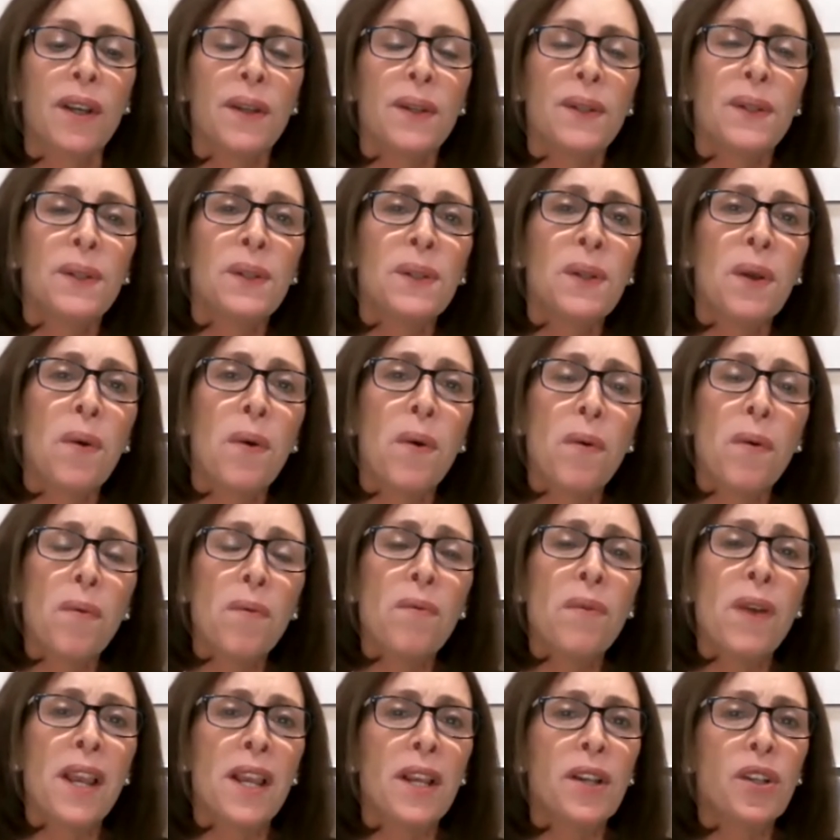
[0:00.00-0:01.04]
So,
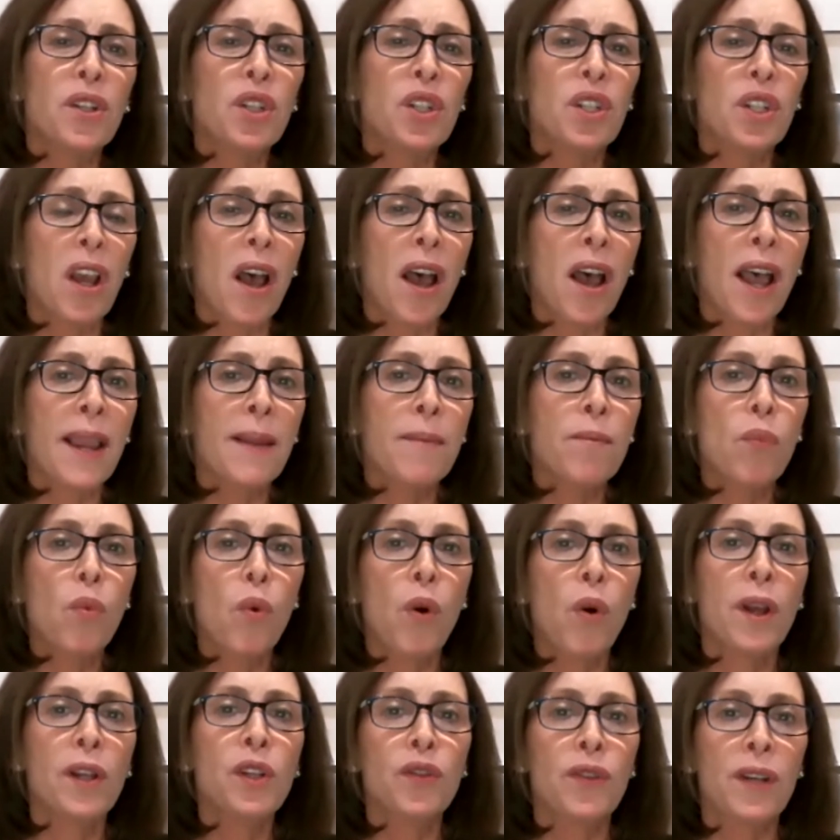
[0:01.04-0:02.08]
Rich, I'm
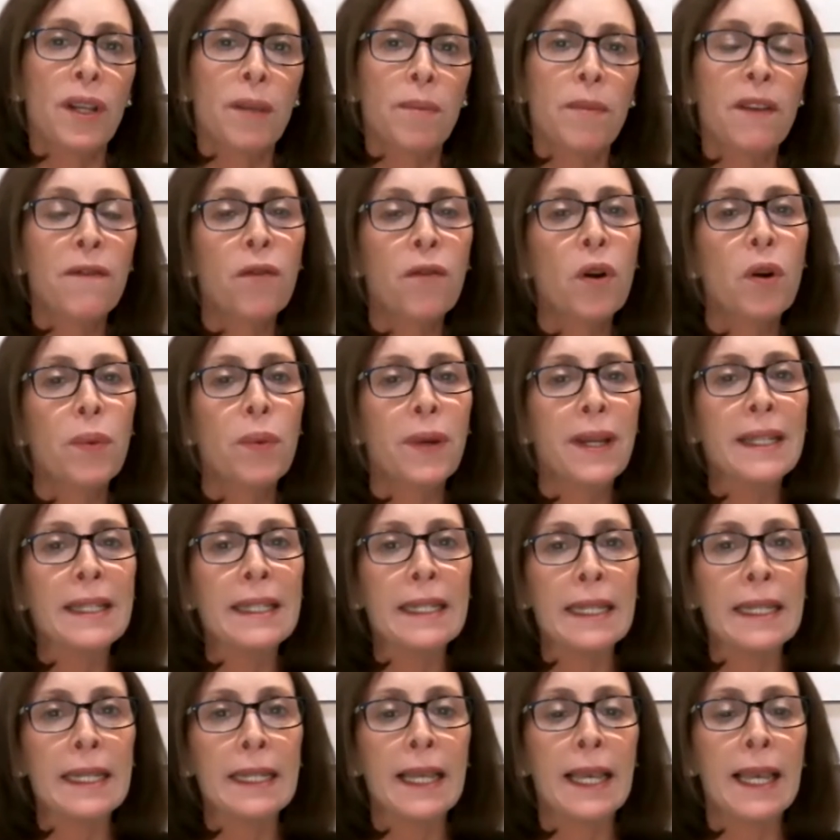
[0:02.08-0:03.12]
wondering, before we
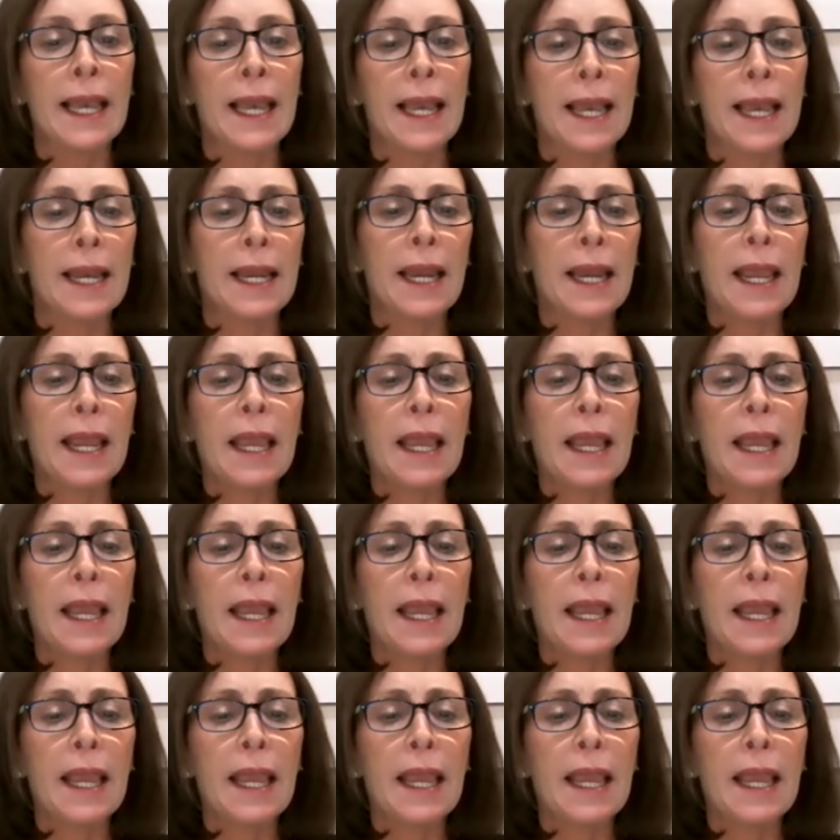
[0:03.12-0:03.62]
dig in,